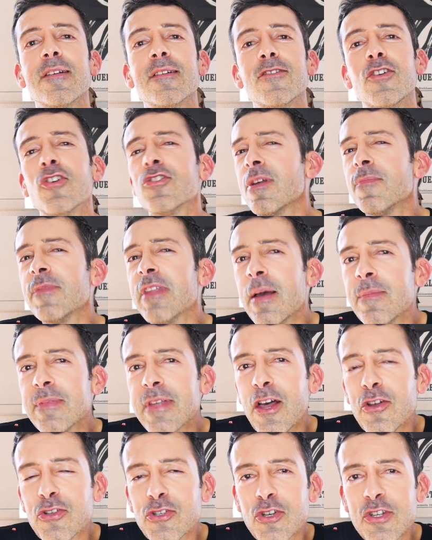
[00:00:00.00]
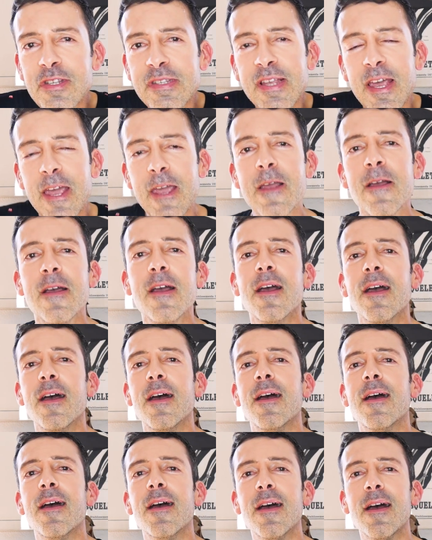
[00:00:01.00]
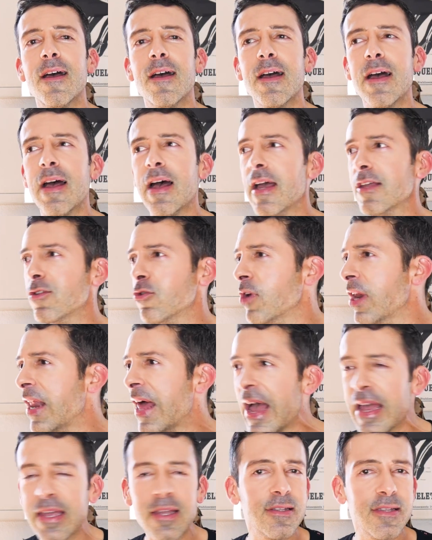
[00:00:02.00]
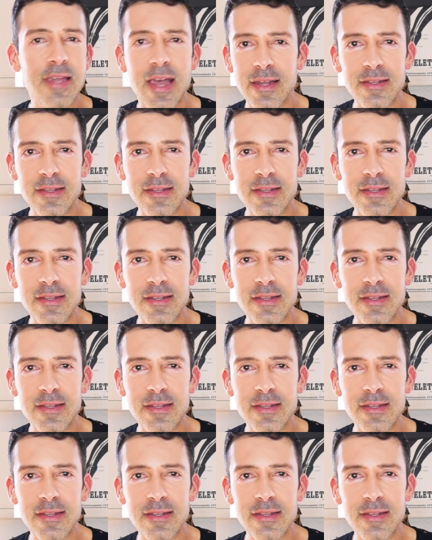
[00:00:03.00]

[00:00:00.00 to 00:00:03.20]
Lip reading: You know, sometimes I also say, I don't like the